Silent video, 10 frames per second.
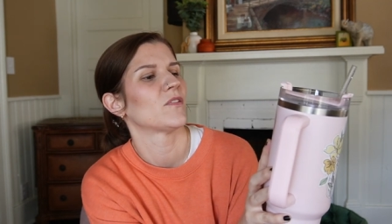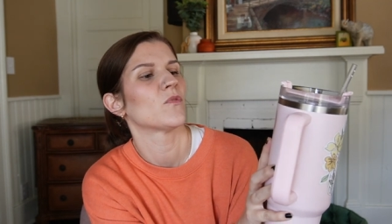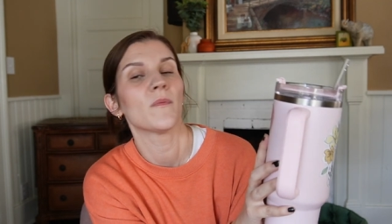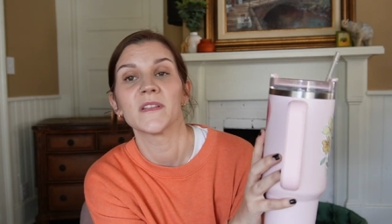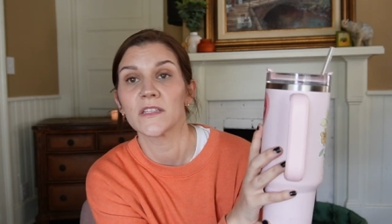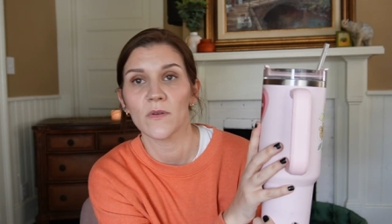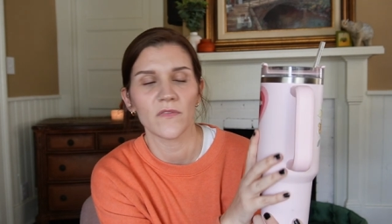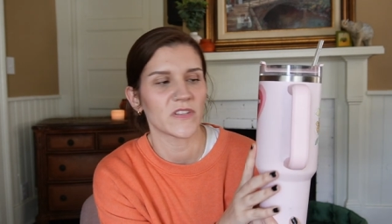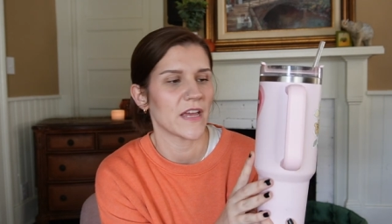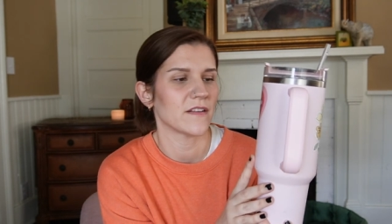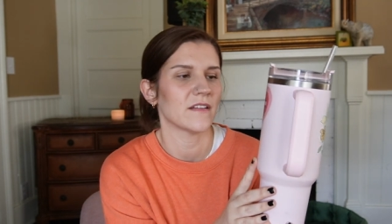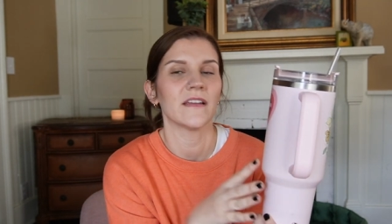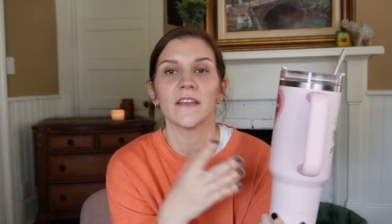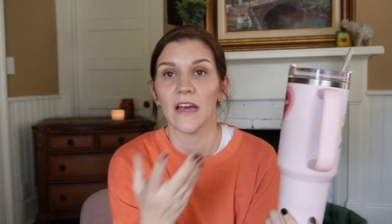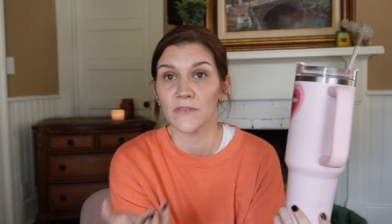Romans 12.10
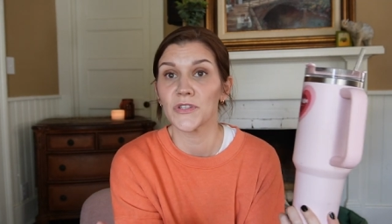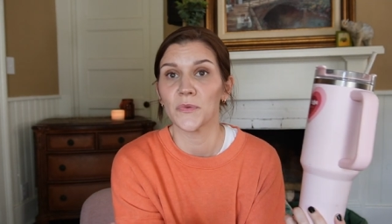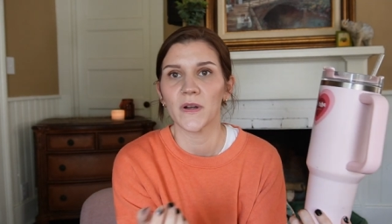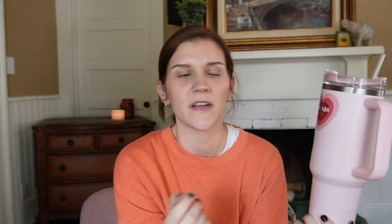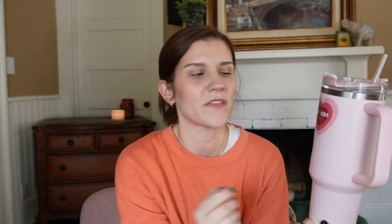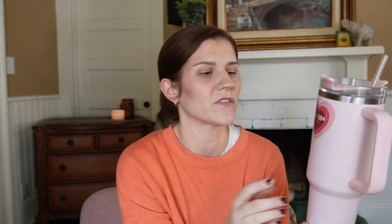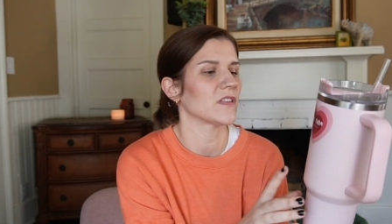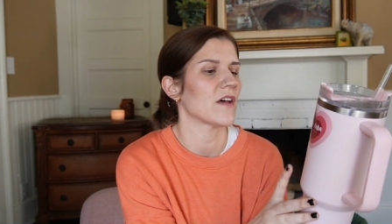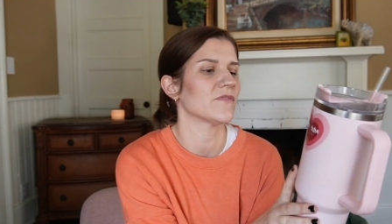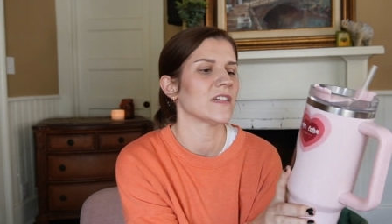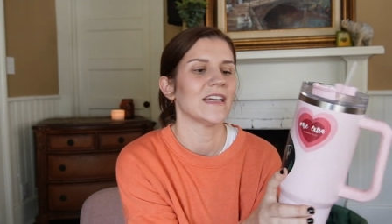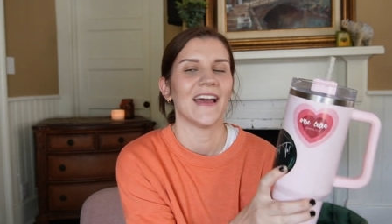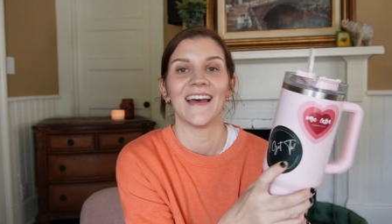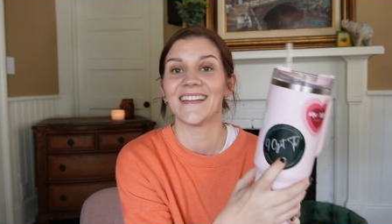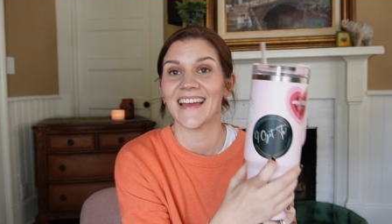outdo one another in love,
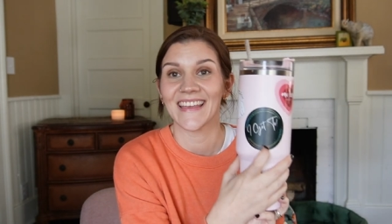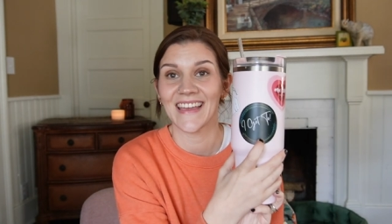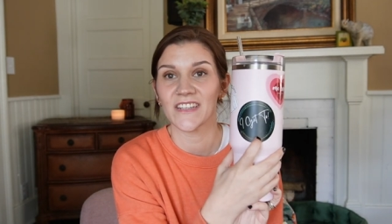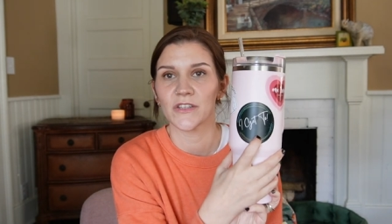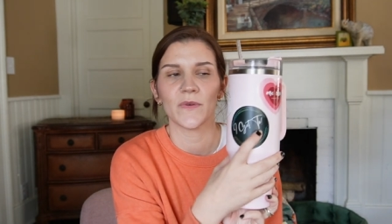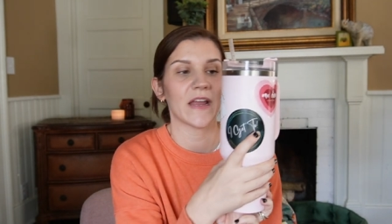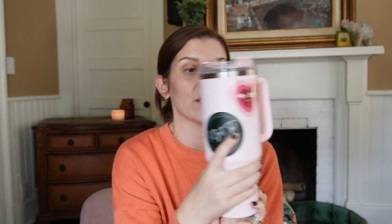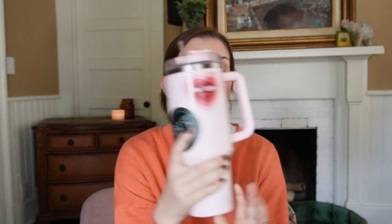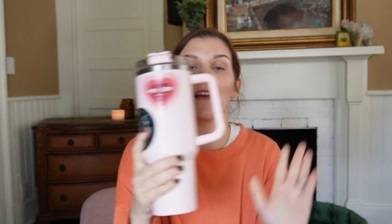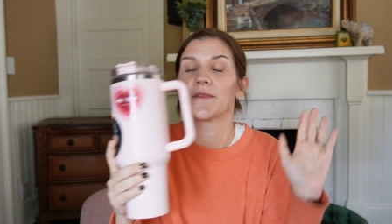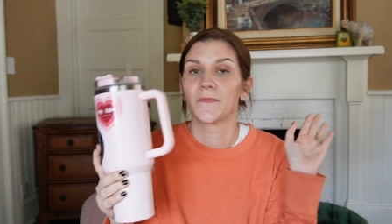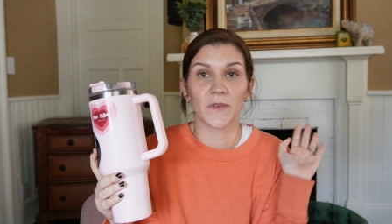and I get to anyway.